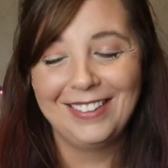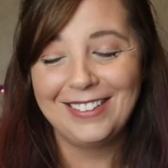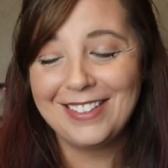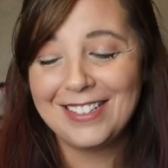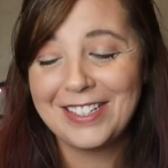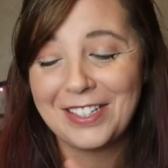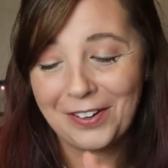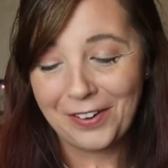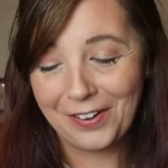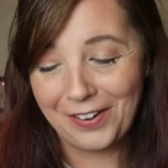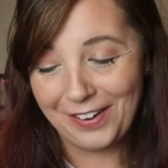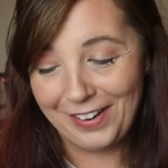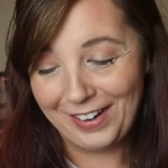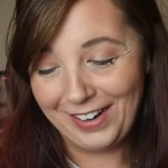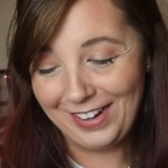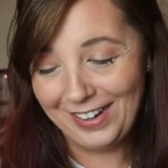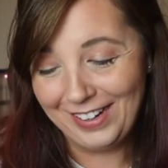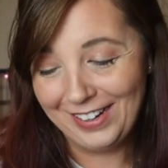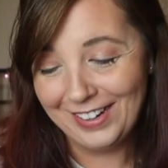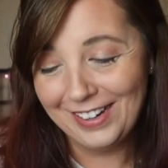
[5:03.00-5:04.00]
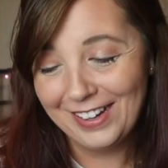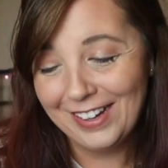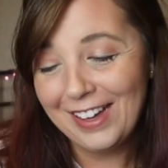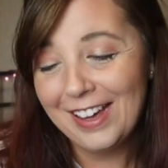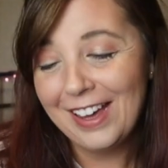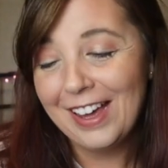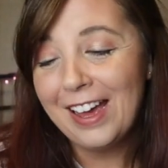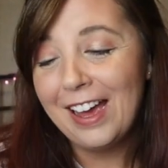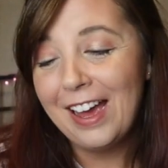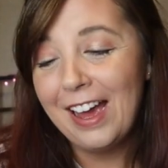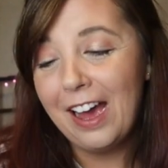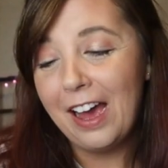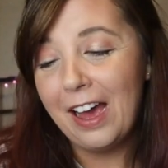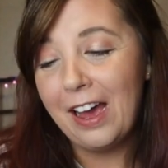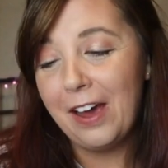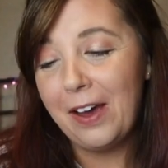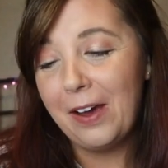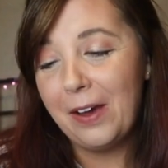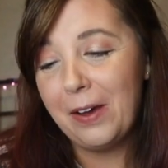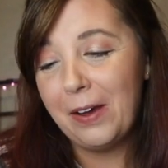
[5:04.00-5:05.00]
Sorry.
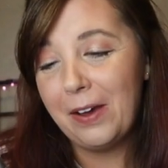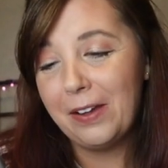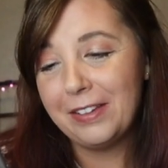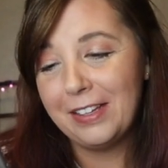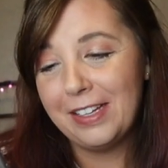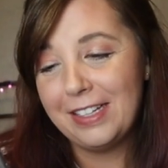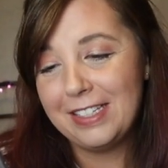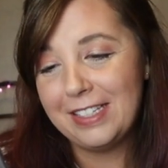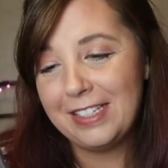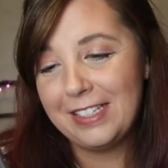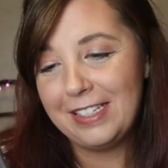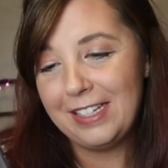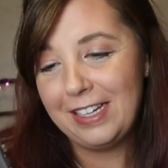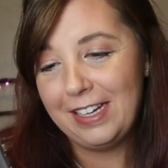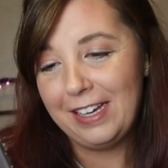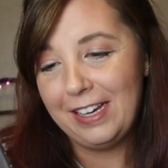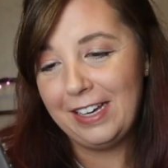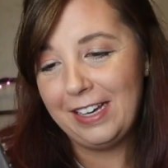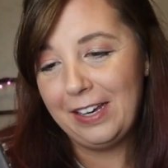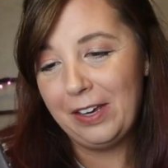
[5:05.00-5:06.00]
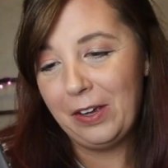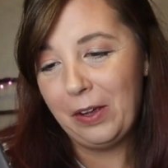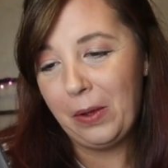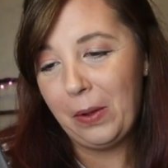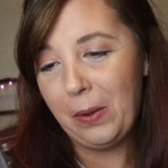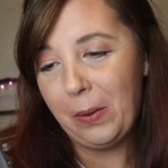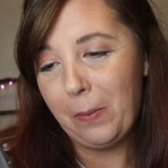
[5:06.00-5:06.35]
Let's see.